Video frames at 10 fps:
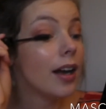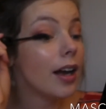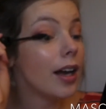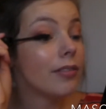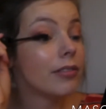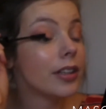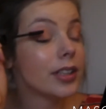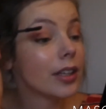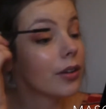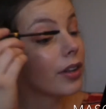every
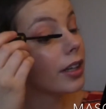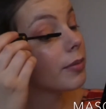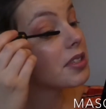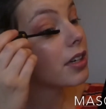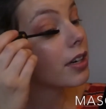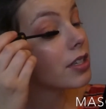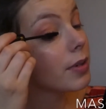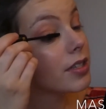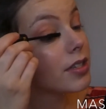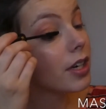single thing that mascara is
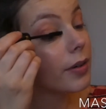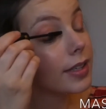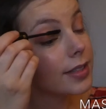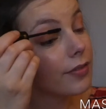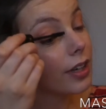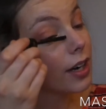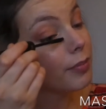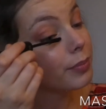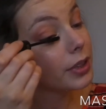supposed to do except for clump,